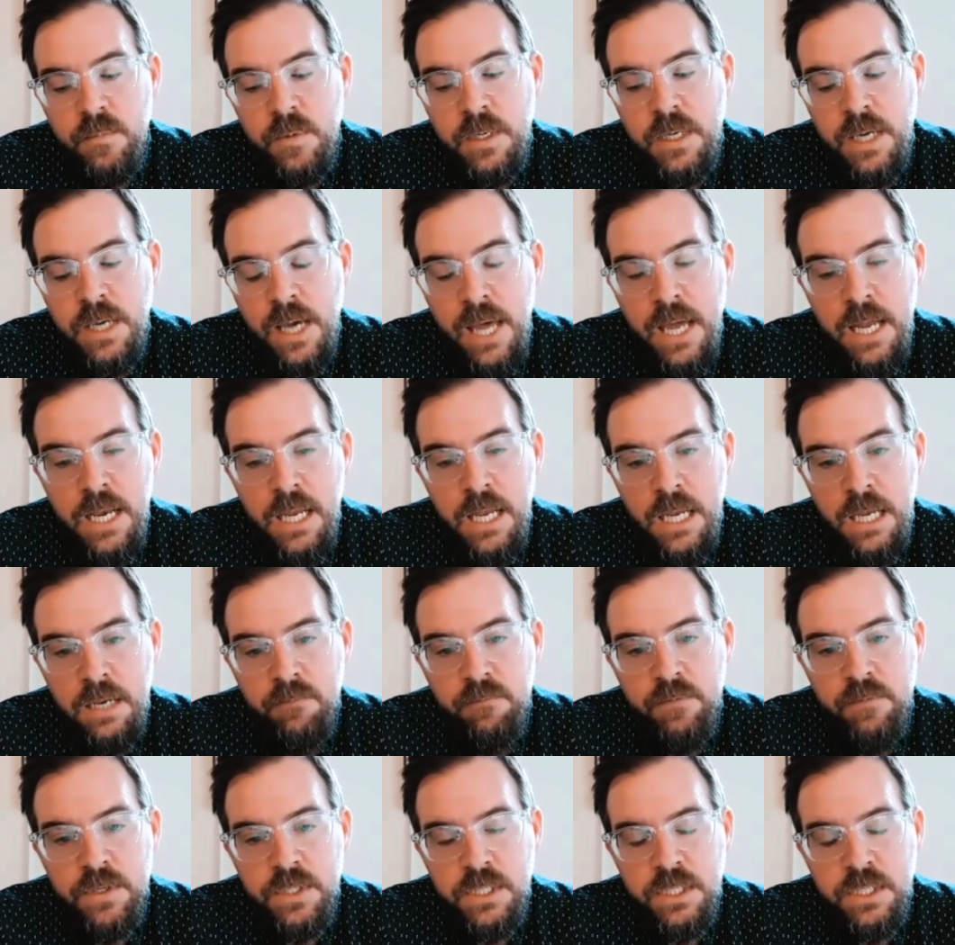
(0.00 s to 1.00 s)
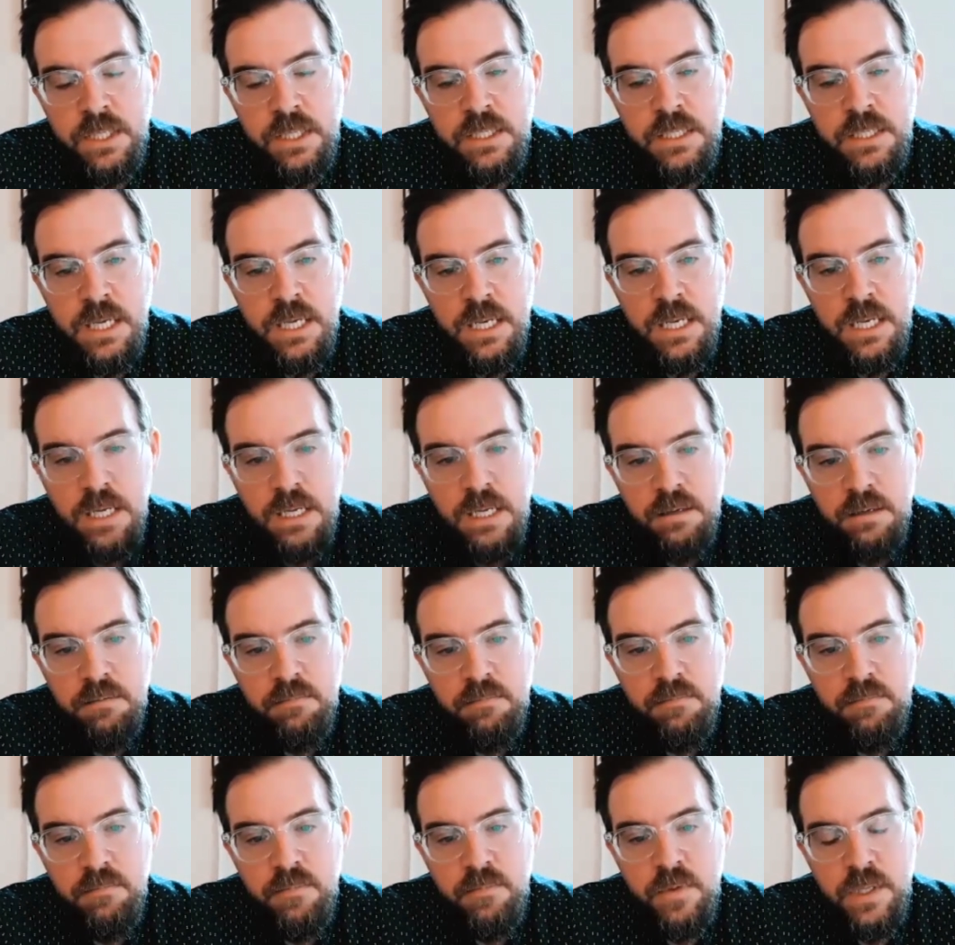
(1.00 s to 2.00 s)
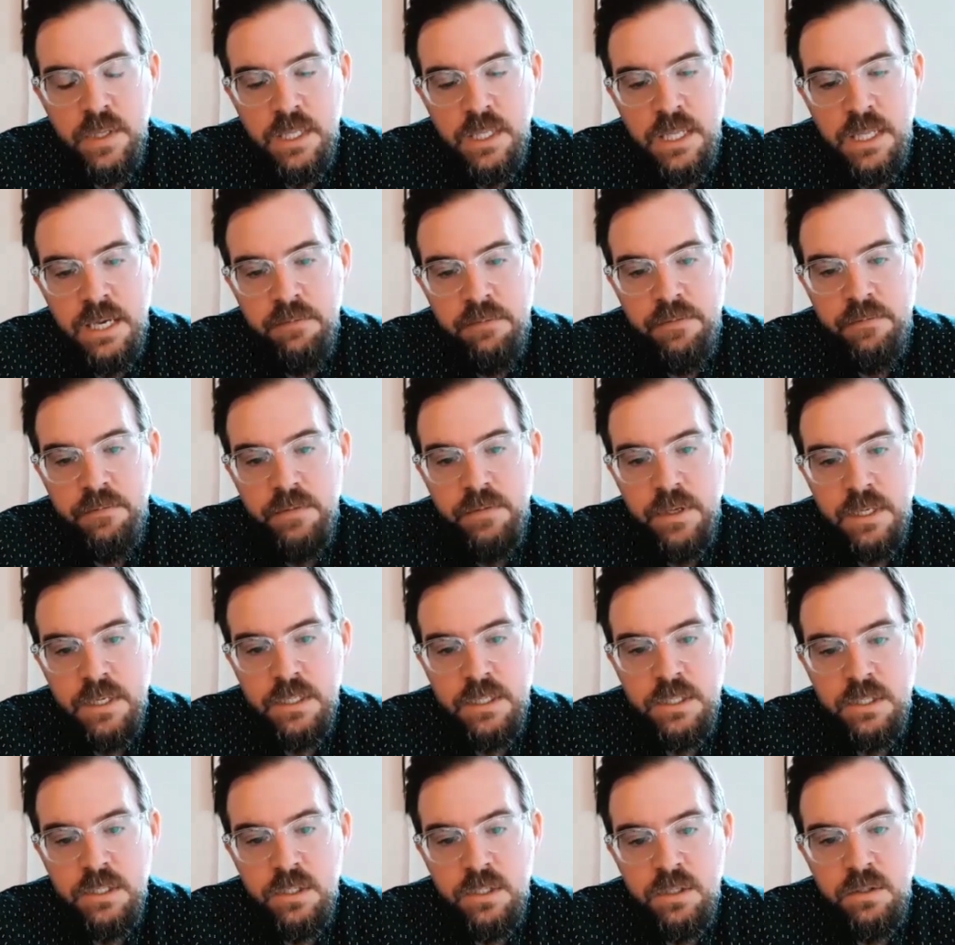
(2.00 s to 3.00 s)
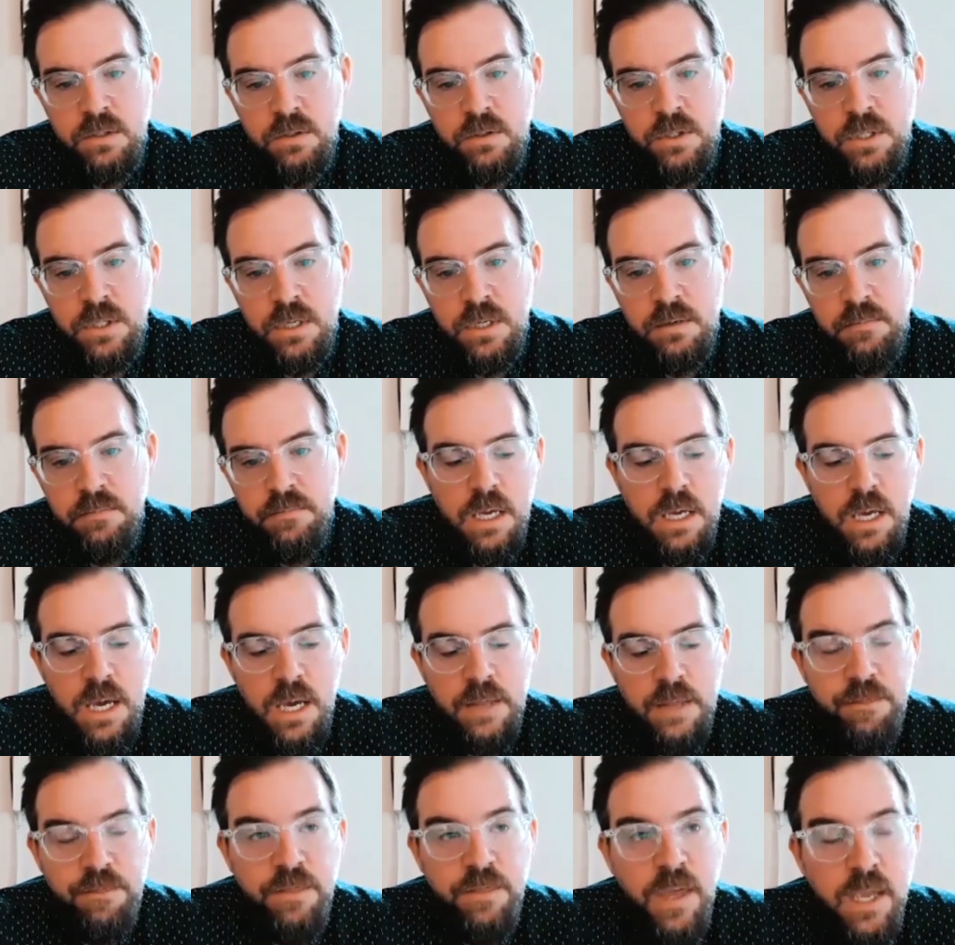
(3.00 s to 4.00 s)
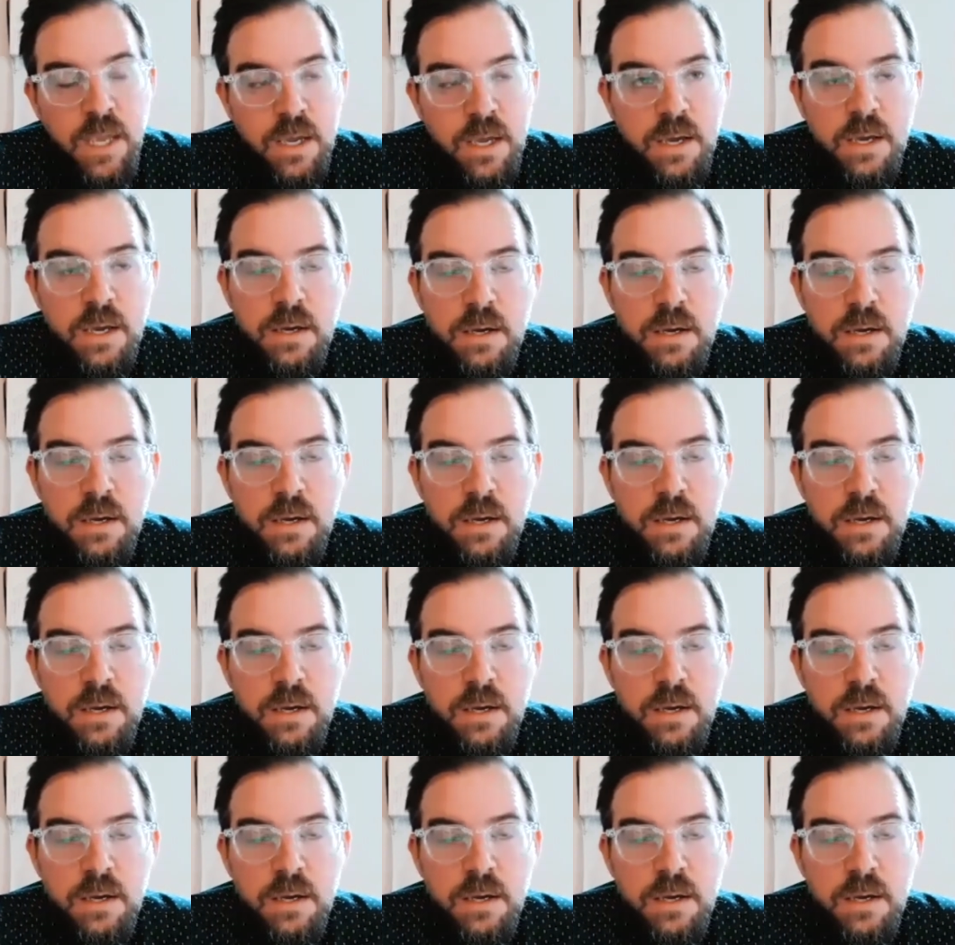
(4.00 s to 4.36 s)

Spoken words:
guiding and facilitating the life of the institution. I think